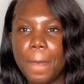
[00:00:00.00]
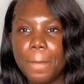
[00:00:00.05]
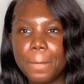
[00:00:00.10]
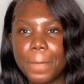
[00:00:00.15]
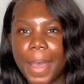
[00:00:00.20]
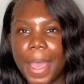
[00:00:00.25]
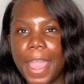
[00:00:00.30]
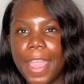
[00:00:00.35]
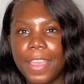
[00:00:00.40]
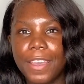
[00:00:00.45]

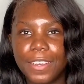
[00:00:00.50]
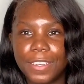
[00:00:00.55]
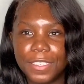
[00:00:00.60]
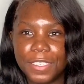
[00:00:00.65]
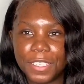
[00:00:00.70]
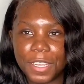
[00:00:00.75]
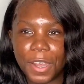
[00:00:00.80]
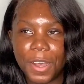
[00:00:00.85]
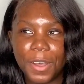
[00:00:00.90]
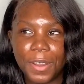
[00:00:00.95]
my
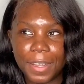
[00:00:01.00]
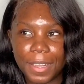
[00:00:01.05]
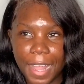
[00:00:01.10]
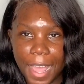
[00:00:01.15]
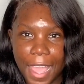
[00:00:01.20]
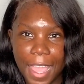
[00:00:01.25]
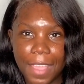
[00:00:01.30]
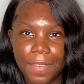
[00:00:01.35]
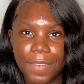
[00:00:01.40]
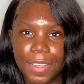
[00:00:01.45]
adult
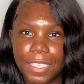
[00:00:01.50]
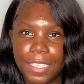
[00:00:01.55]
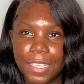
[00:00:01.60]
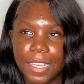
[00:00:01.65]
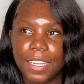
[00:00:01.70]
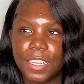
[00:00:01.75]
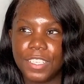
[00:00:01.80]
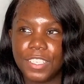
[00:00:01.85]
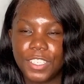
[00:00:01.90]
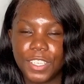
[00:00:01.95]
life is
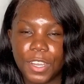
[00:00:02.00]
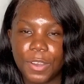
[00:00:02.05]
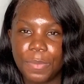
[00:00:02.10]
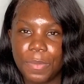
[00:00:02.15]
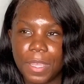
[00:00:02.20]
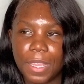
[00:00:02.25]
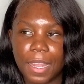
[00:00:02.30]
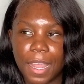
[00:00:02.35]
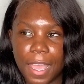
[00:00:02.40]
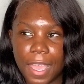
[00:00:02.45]
gonna show
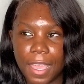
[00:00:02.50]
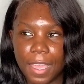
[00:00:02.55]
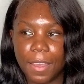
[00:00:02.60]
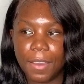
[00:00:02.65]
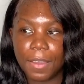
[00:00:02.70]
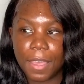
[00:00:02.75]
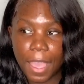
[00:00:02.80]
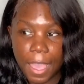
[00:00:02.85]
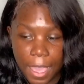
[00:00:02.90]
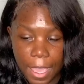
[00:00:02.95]
me like,
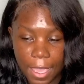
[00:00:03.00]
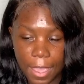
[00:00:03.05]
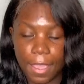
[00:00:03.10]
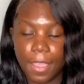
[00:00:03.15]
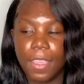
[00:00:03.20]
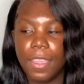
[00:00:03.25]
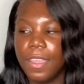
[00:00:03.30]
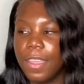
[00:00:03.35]
okay,